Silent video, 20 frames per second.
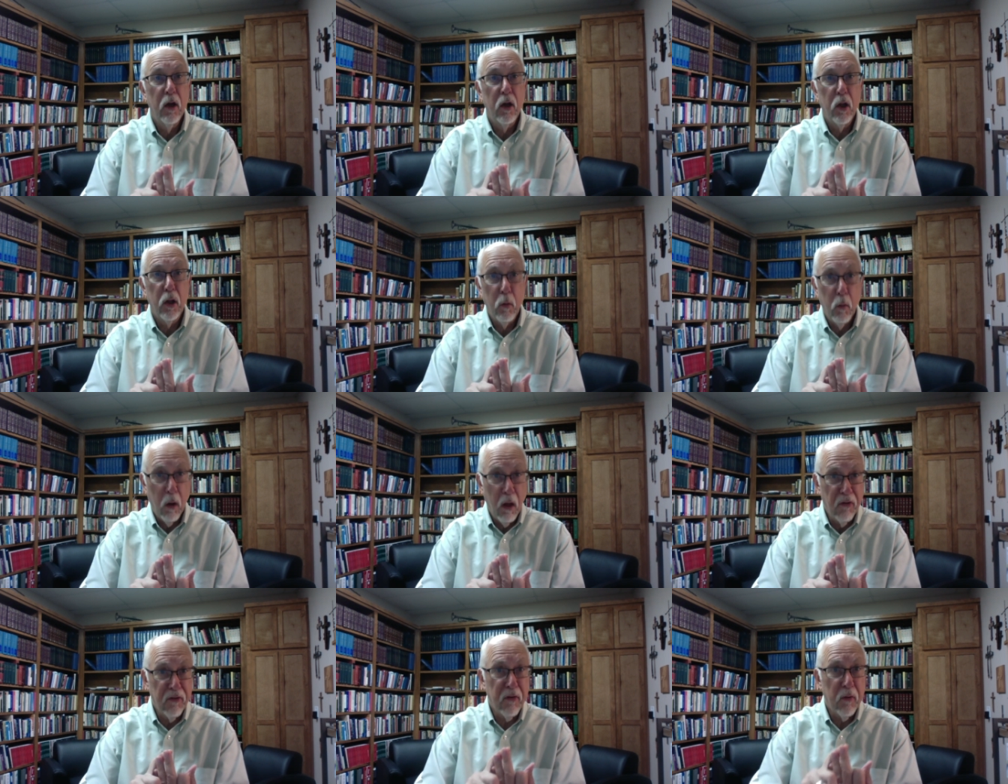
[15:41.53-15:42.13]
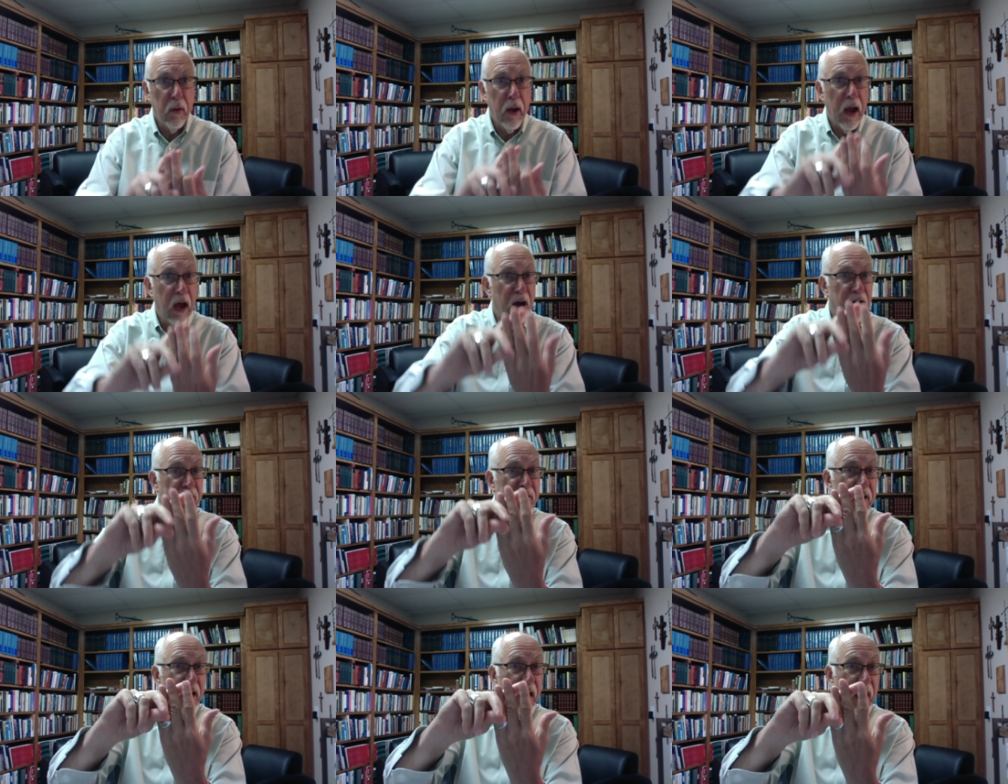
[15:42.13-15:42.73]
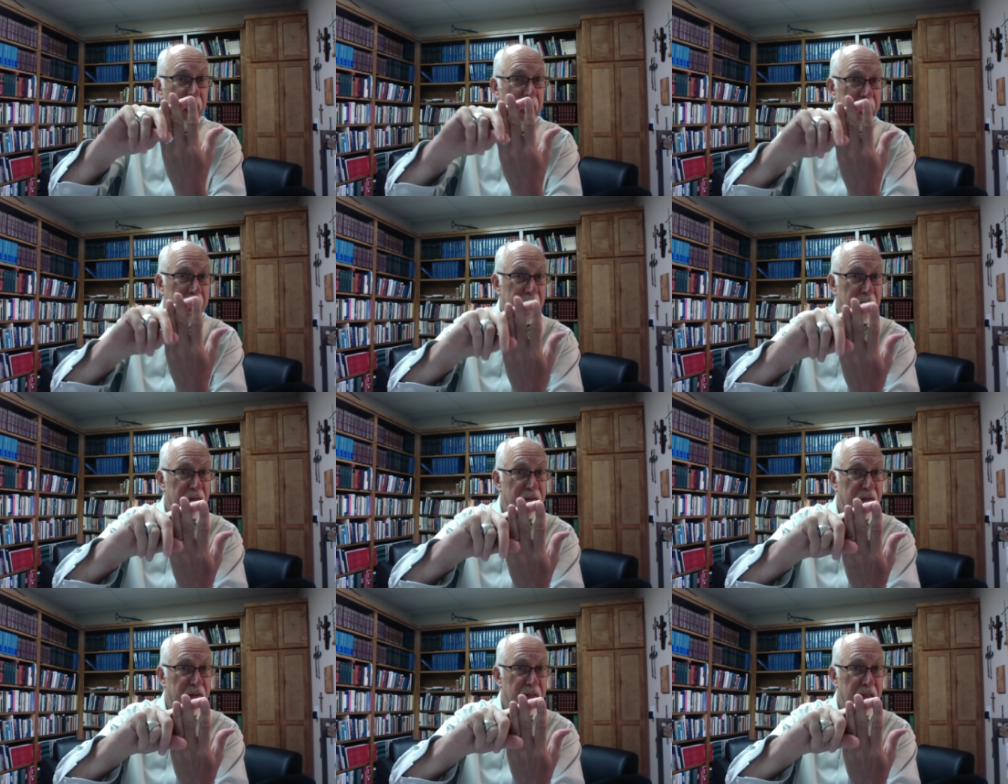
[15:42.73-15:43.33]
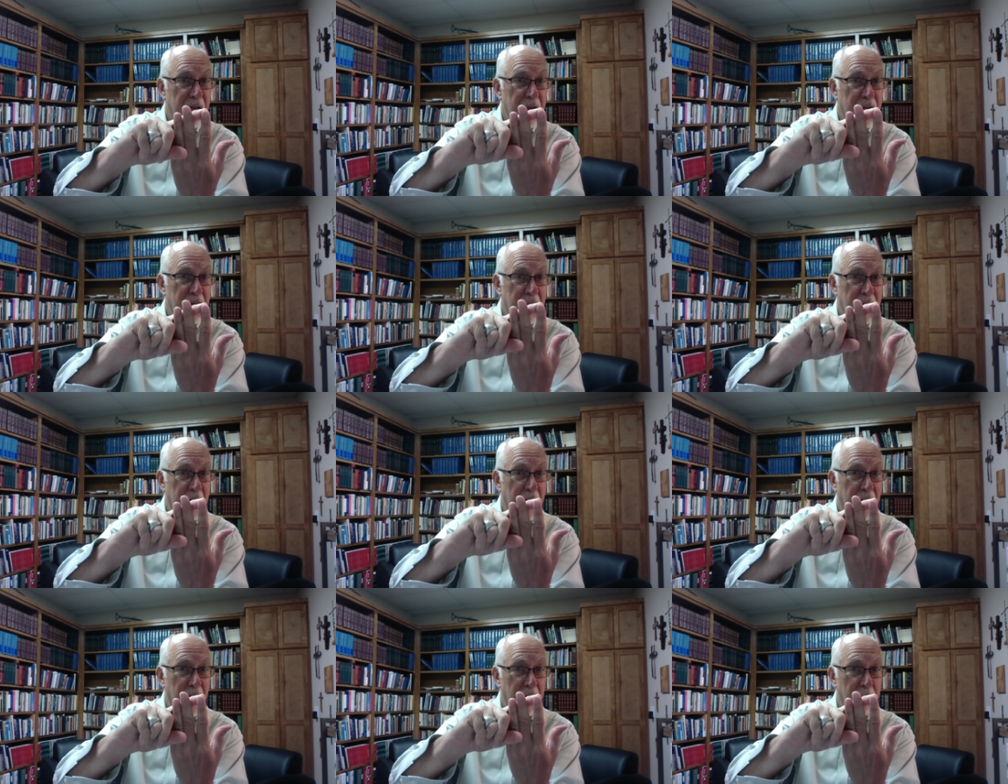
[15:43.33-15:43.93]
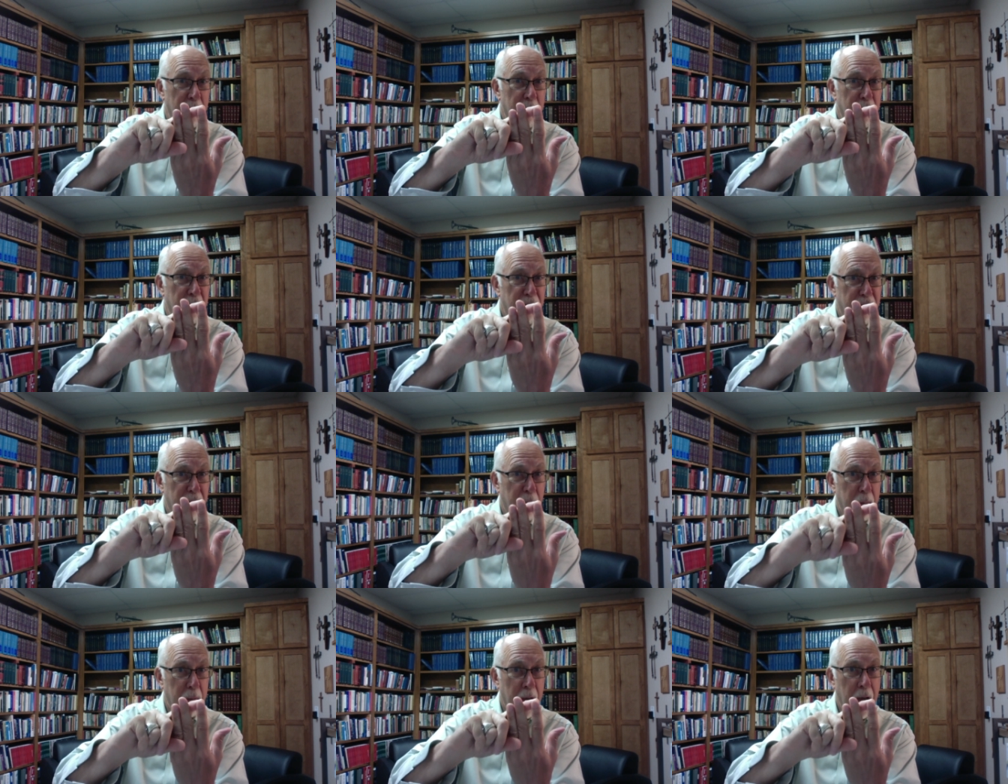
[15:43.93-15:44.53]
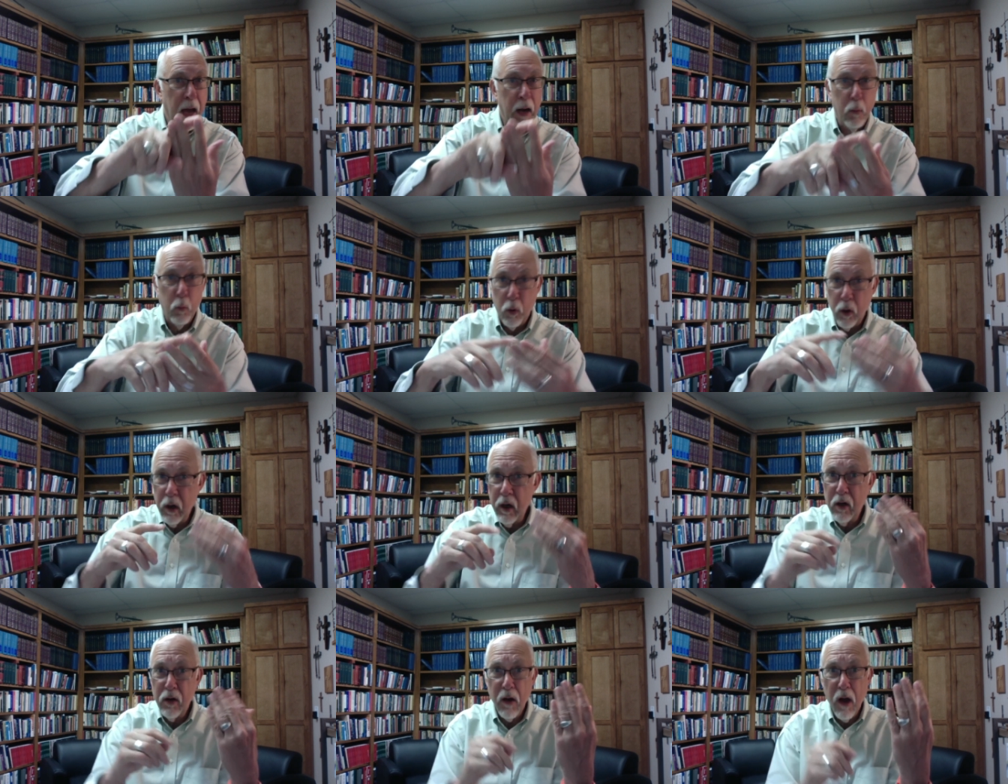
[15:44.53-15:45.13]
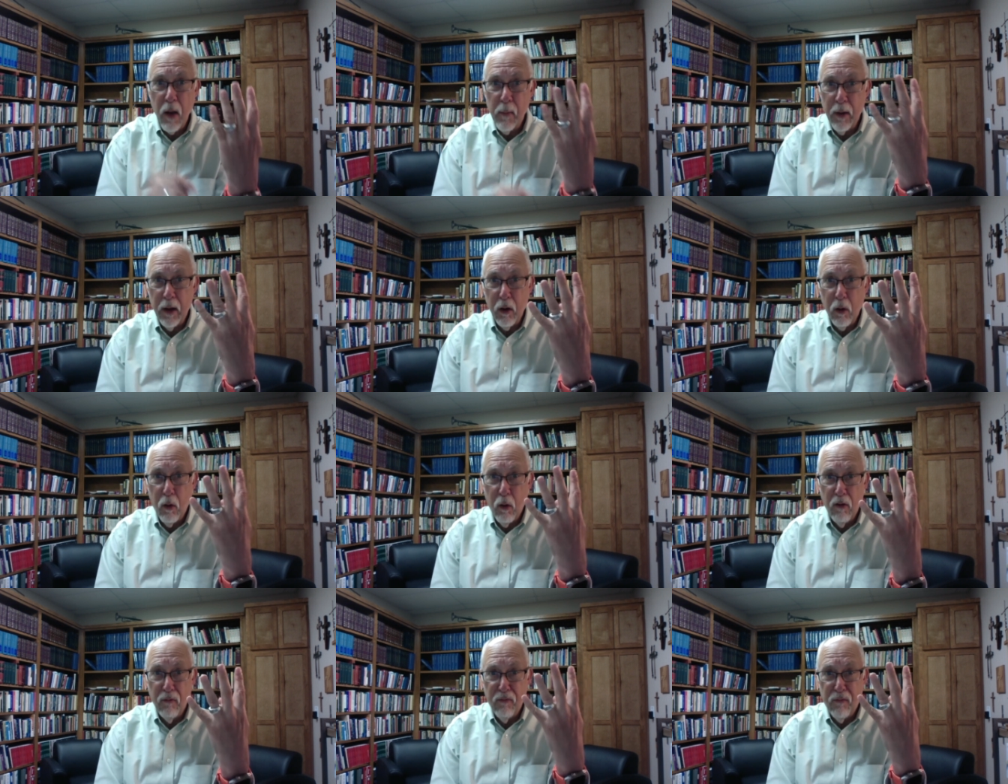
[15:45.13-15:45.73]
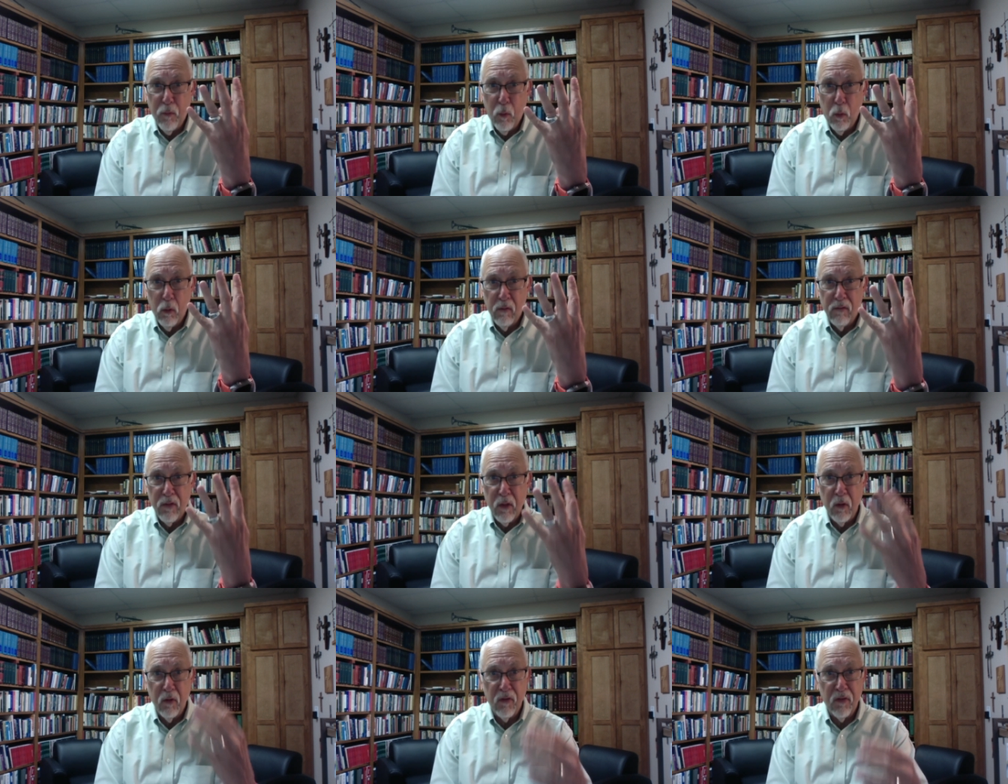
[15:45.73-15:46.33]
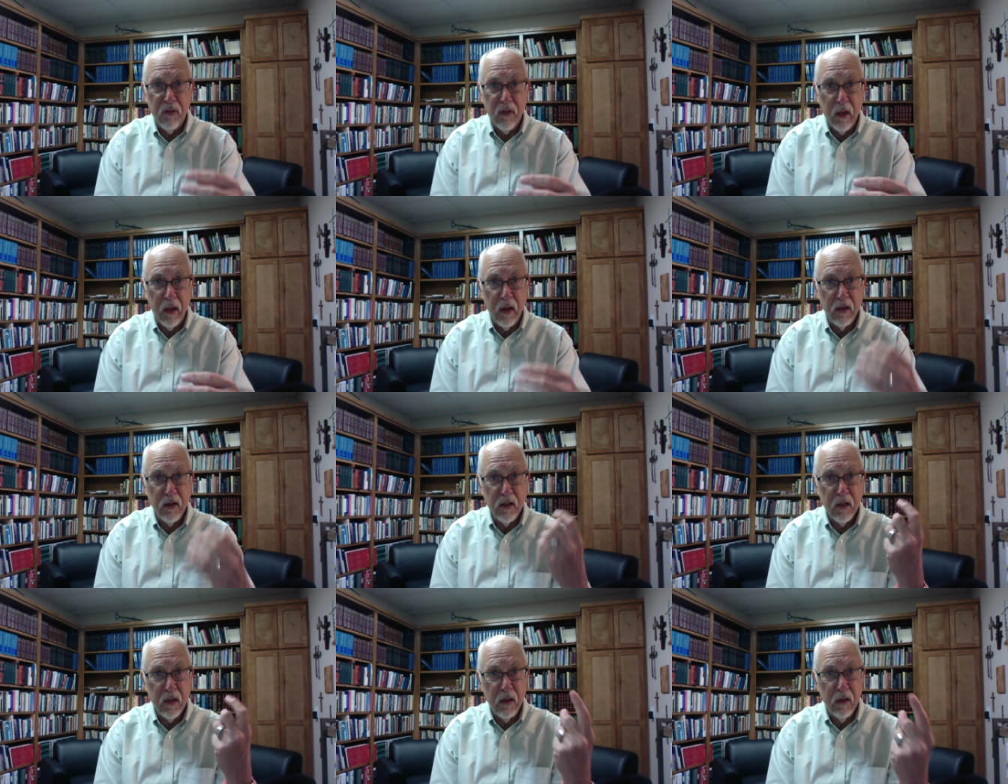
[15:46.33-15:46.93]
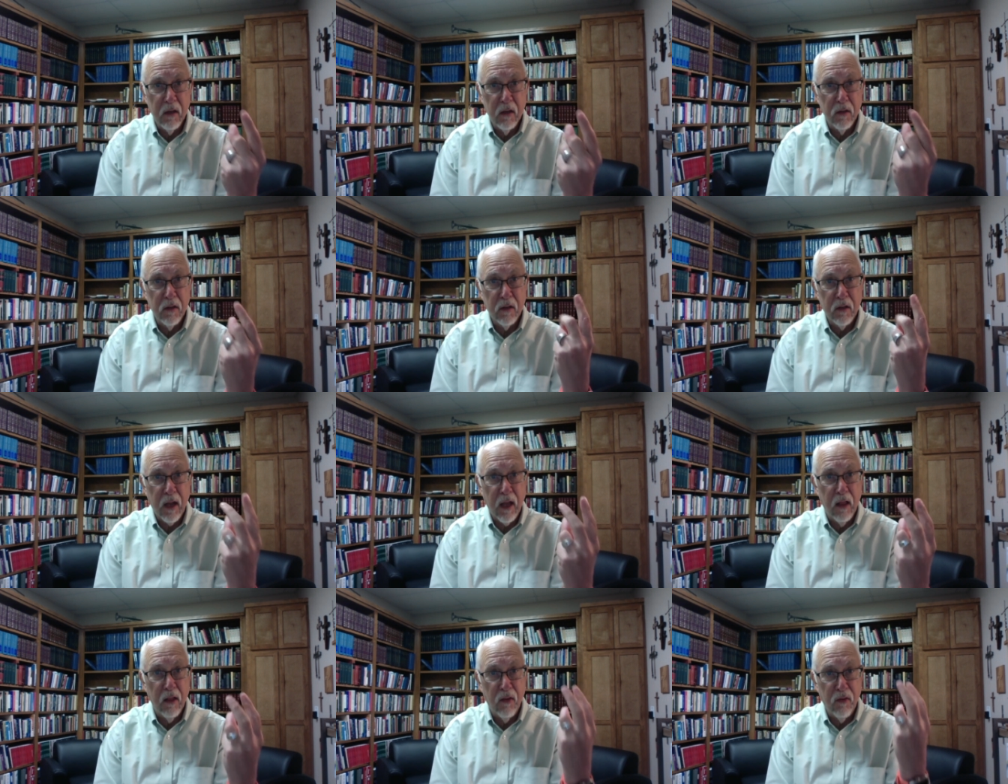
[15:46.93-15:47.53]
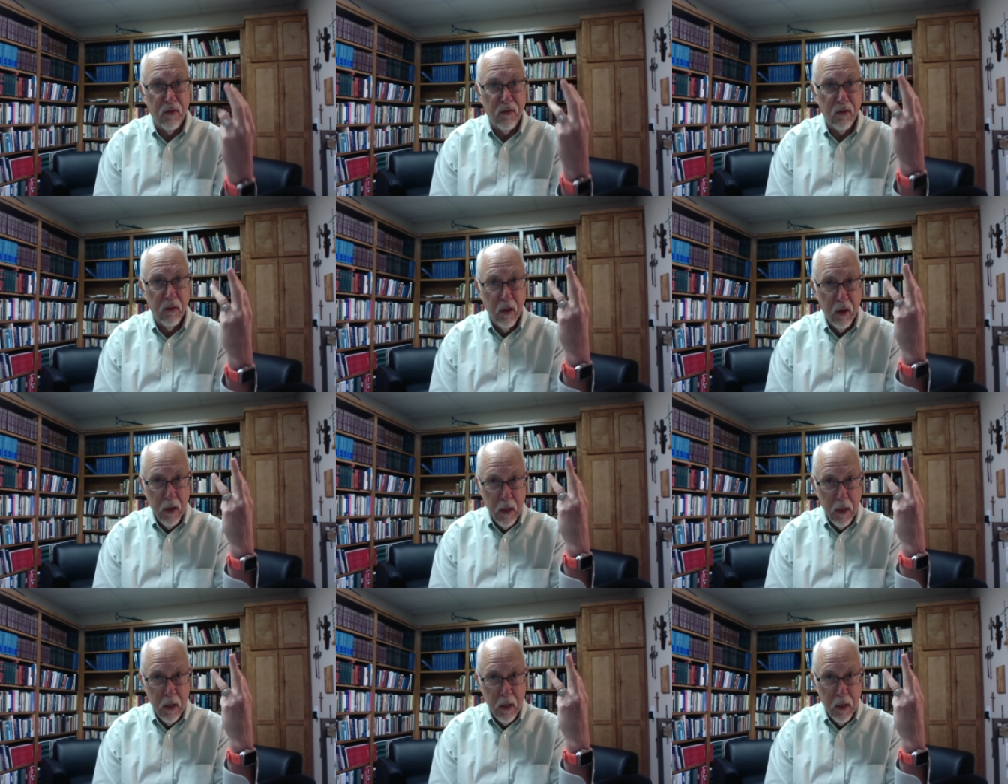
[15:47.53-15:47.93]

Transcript: You also have gifts that come from God. We're going to talk about all four of those things skills, talents,